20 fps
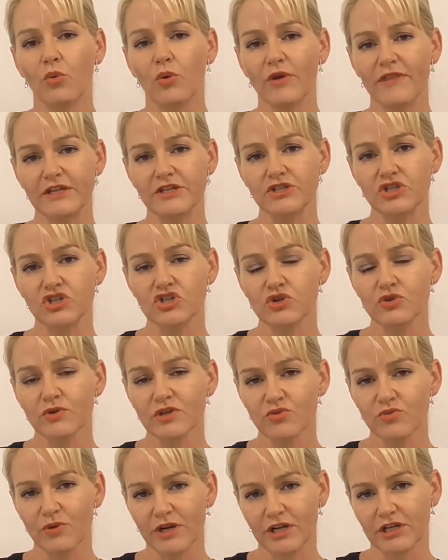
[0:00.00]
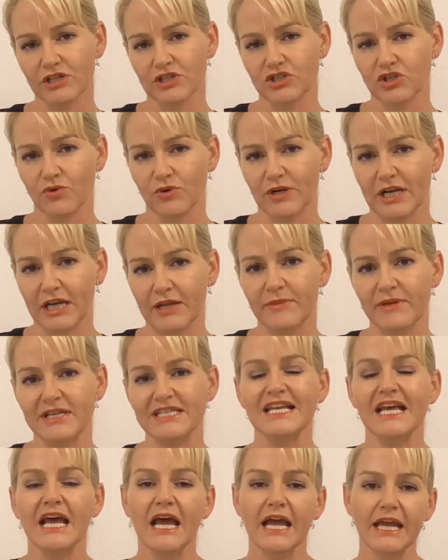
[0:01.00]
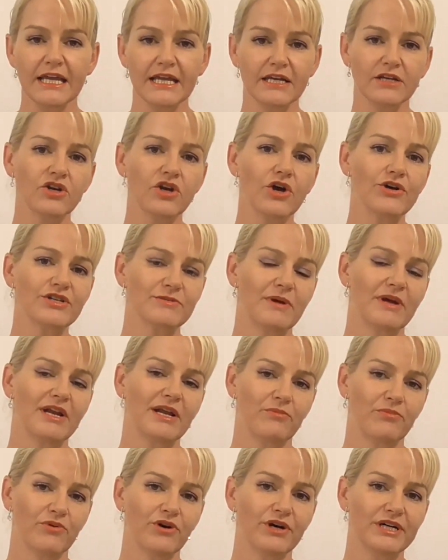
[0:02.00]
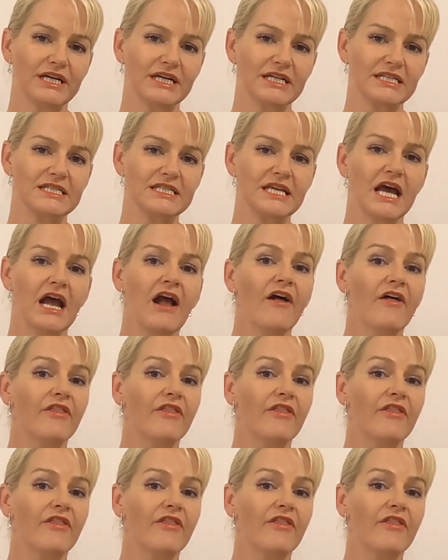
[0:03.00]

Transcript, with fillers: within strict regulatory limits in cosmetic products.